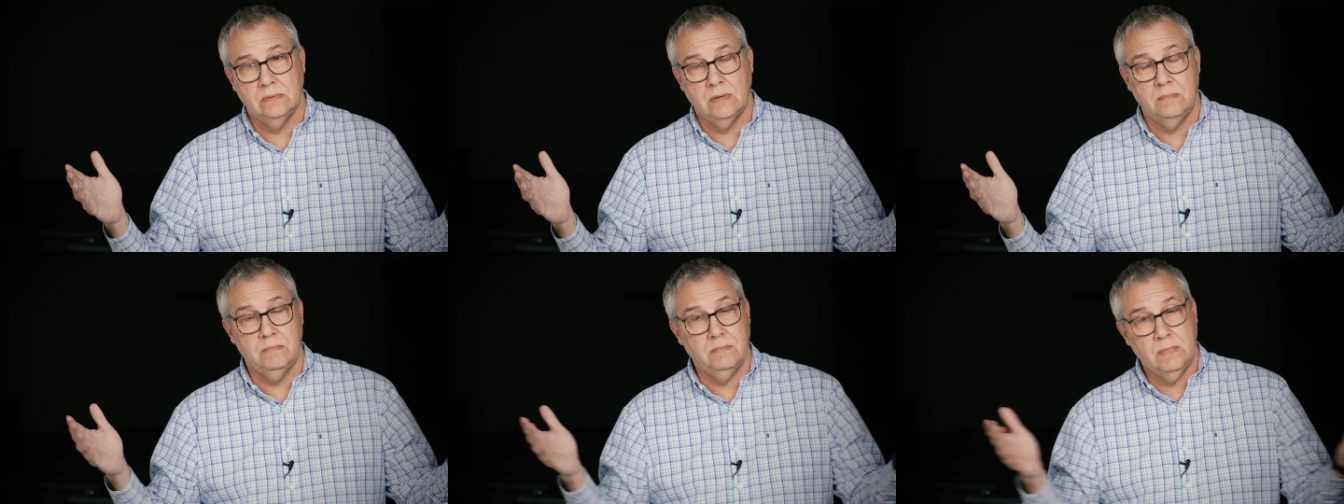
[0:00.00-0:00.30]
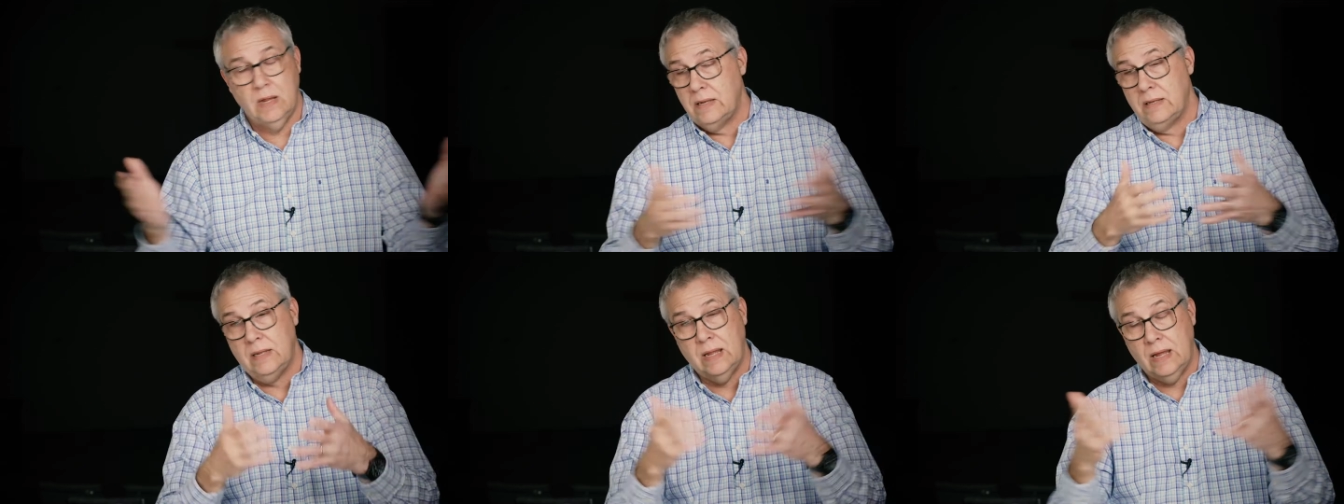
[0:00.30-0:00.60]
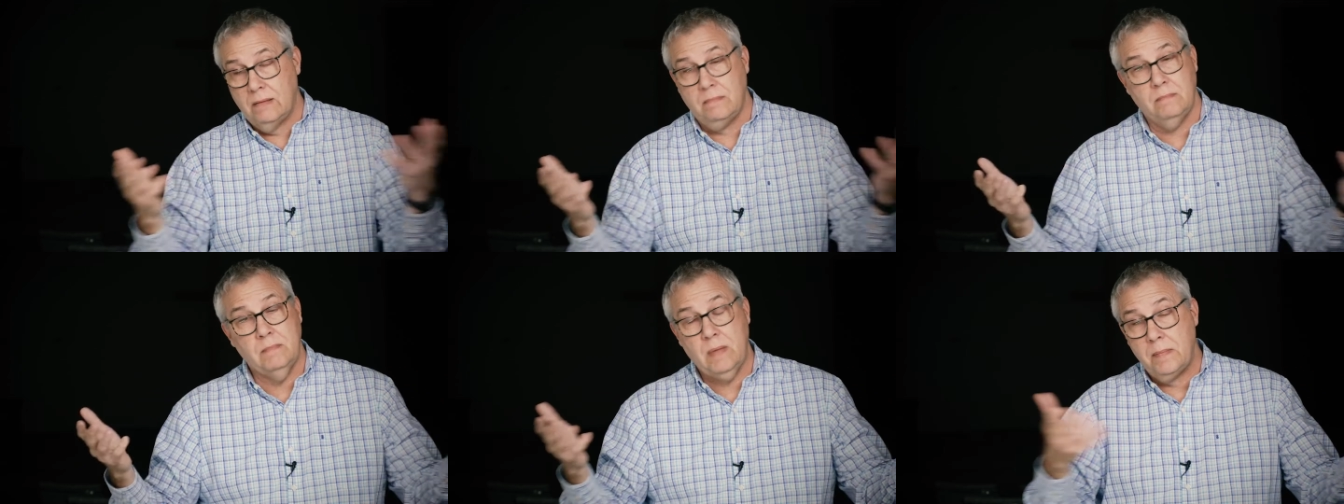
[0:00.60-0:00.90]
And, and,
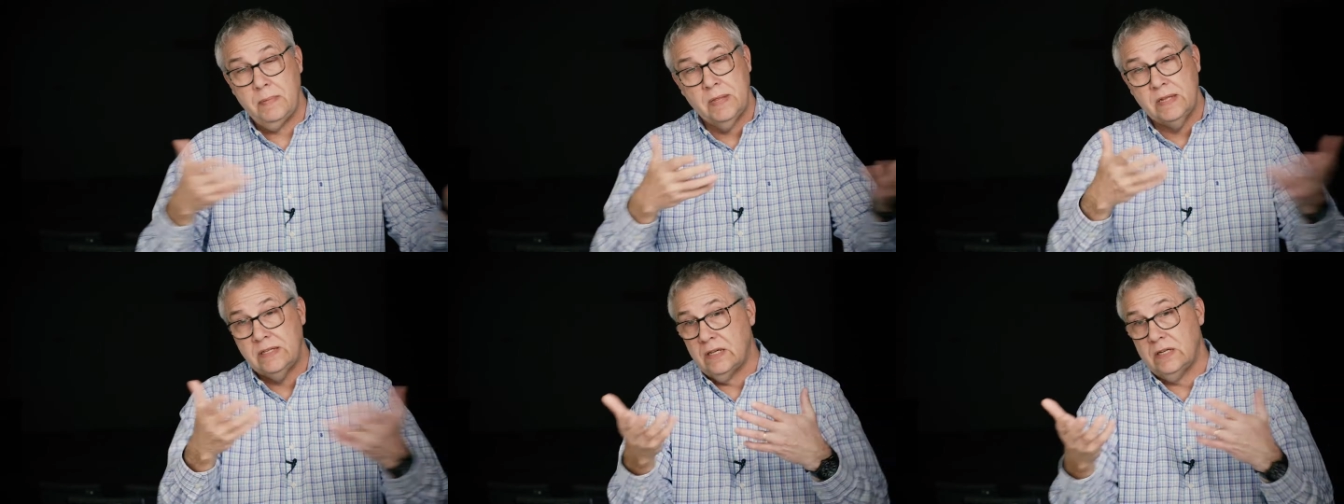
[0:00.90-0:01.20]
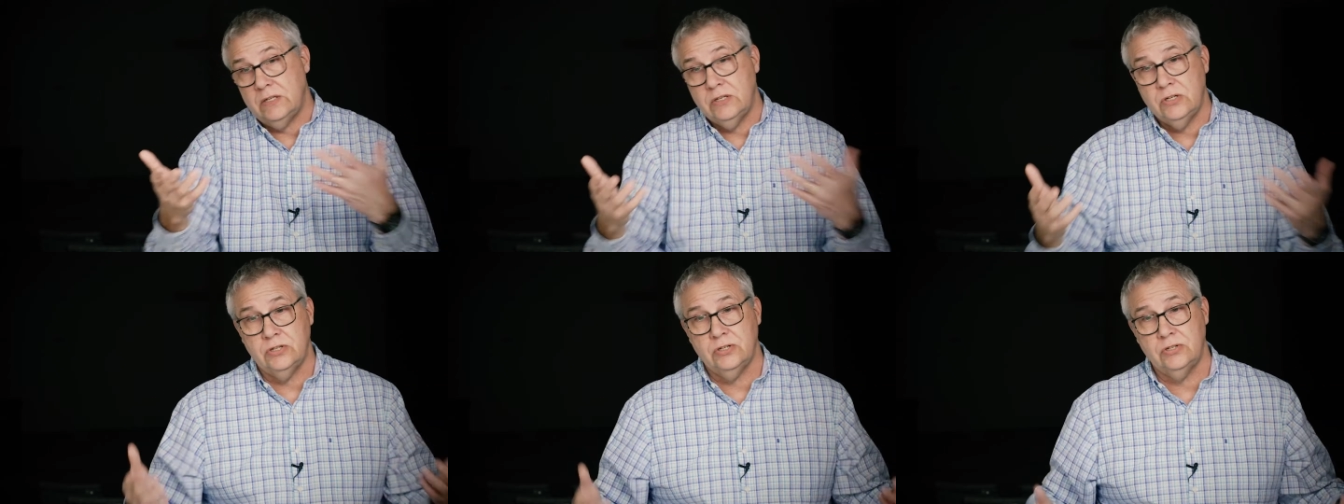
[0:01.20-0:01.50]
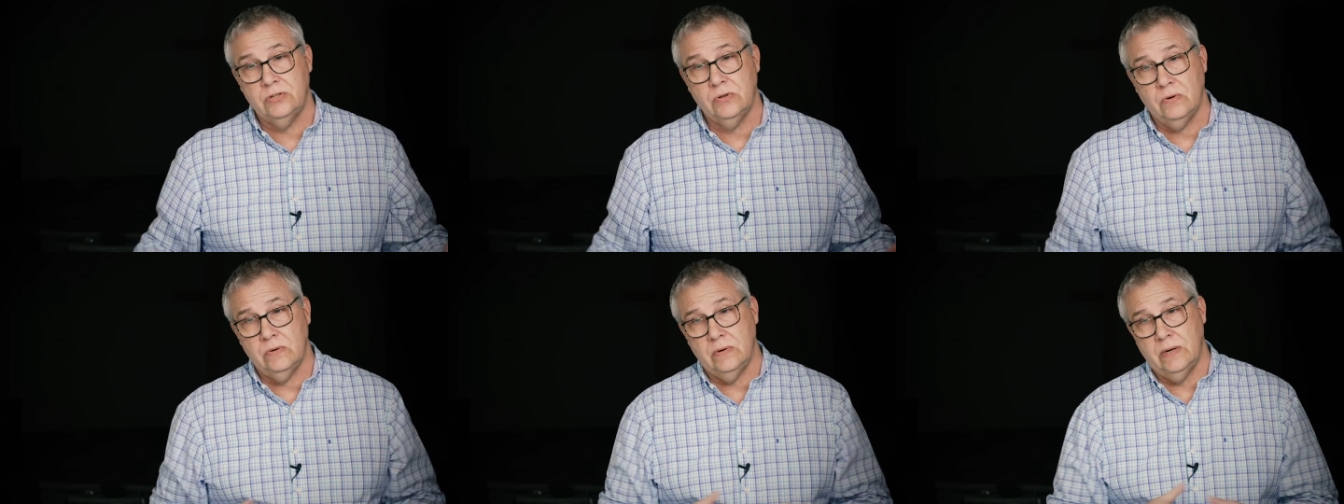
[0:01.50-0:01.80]
that, and maybe that's not your
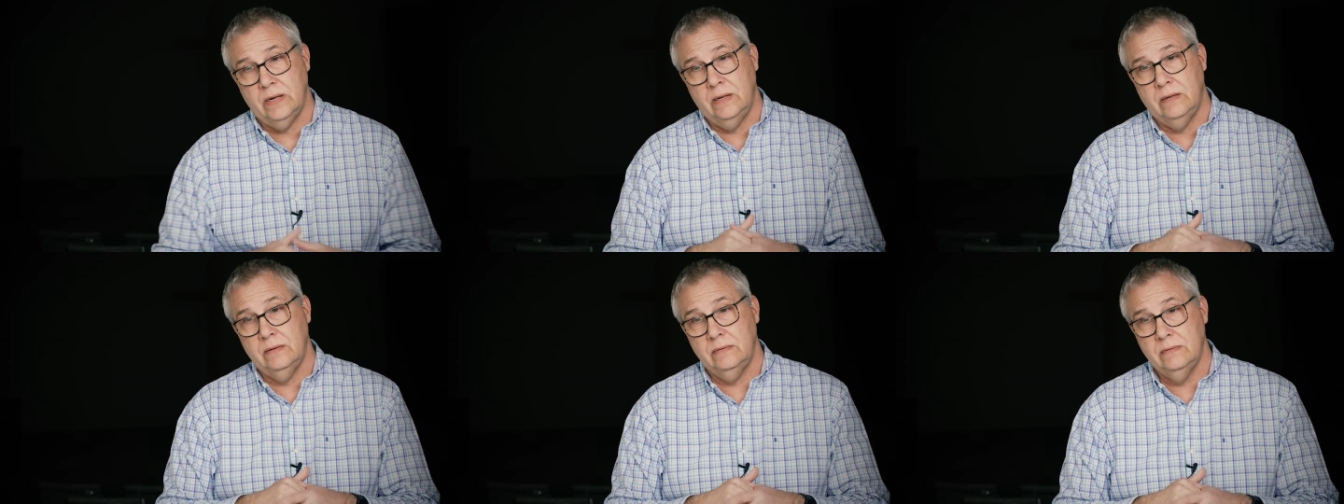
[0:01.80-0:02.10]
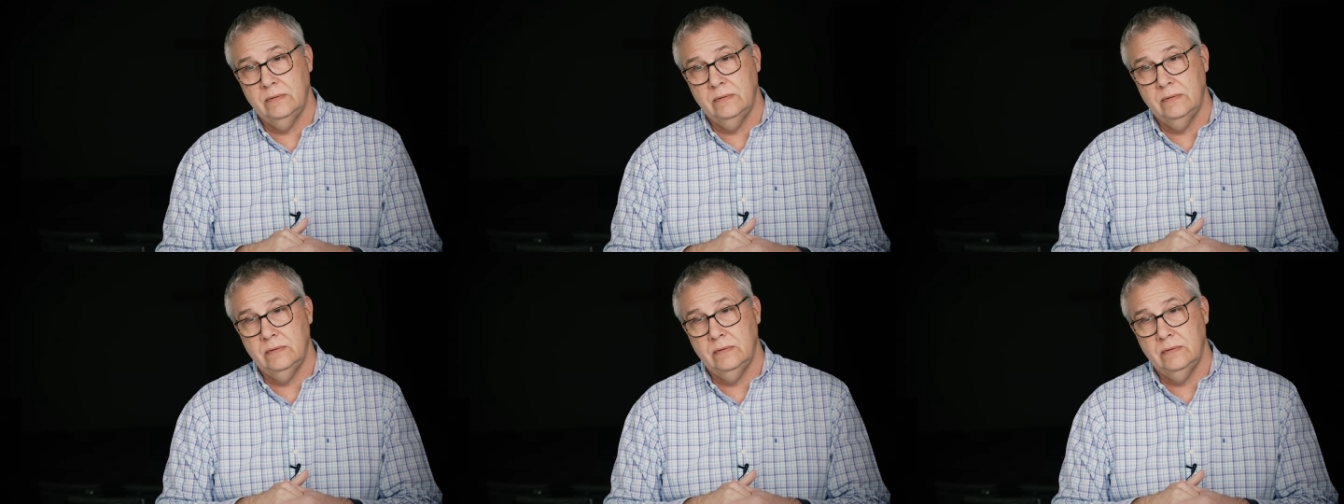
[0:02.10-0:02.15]
story.